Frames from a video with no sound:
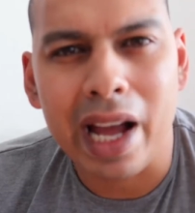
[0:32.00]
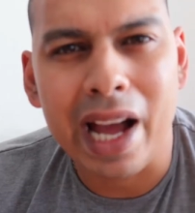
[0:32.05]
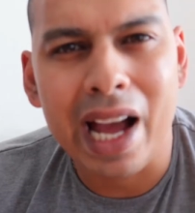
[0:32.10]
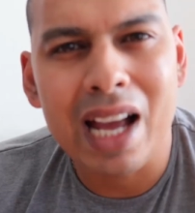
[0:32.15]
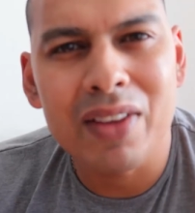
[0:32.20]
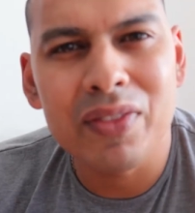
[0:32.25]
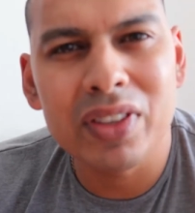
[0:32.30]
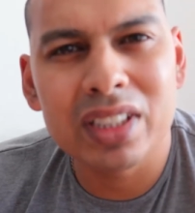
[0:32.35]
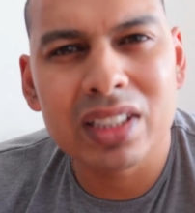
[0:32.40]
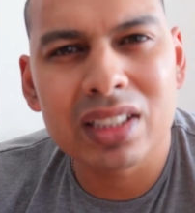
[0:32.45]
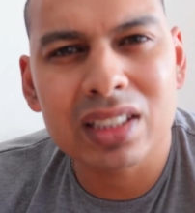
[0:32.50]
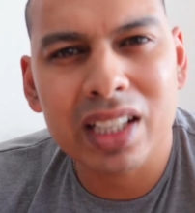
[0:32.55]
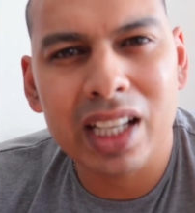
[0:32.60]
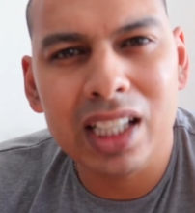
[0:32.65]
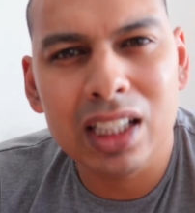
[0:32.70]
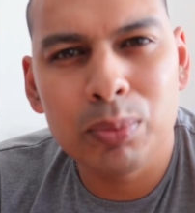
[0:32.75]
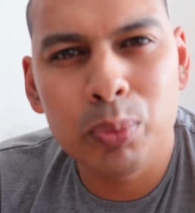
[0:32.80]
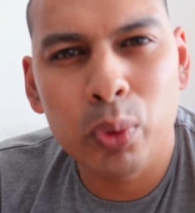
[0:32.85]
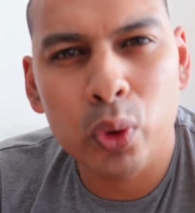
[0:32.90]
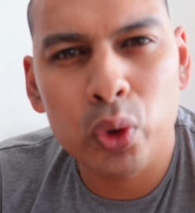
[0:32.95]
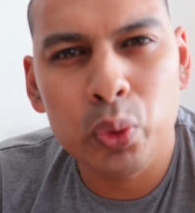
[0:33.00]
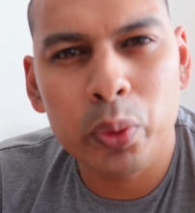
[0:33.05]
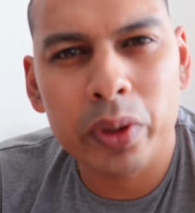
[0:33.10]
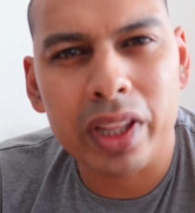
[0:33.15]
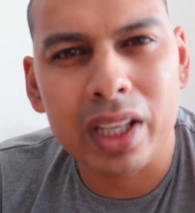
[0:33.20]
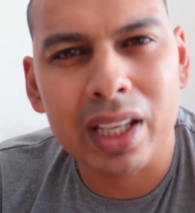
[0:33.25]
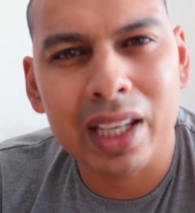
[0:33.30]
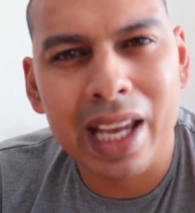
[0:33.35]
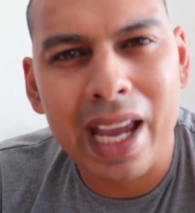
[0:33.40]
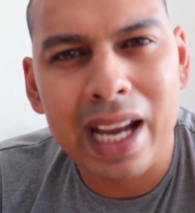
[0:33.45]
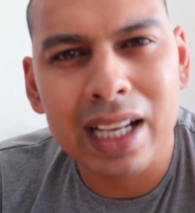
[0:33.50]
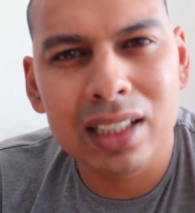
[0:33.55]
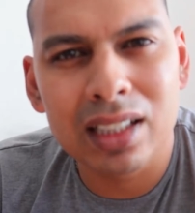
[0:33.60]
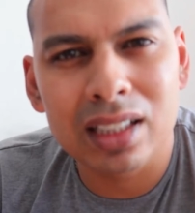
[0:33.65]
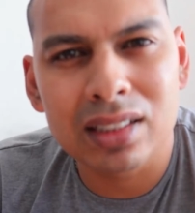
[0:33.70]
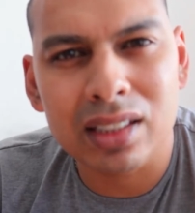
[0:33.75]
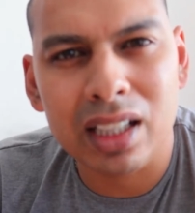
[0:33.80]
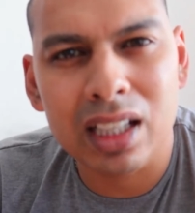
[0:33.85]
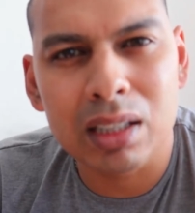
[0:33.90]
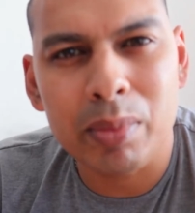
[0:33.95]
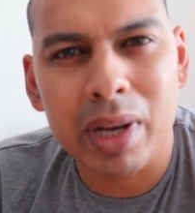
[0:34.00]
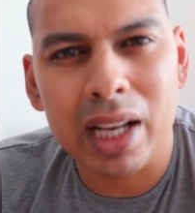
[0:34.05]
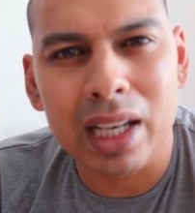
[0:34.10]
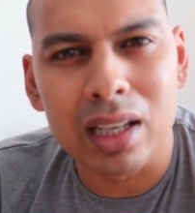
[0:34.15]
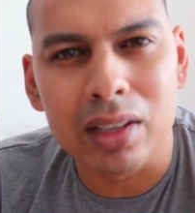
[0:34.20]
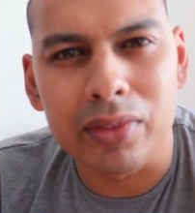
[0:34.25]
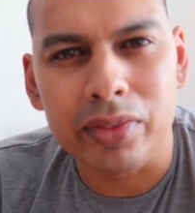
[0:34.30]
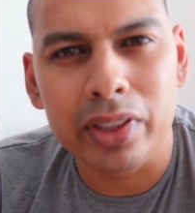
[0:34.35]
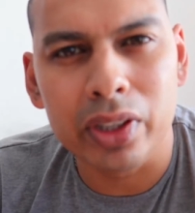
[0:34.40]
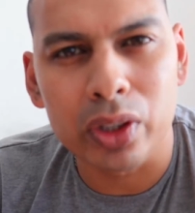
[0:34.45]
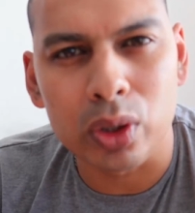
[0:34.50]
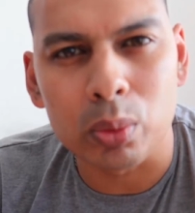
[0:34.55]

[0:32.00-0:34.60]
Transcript: I have a skateboard with a cactus in my living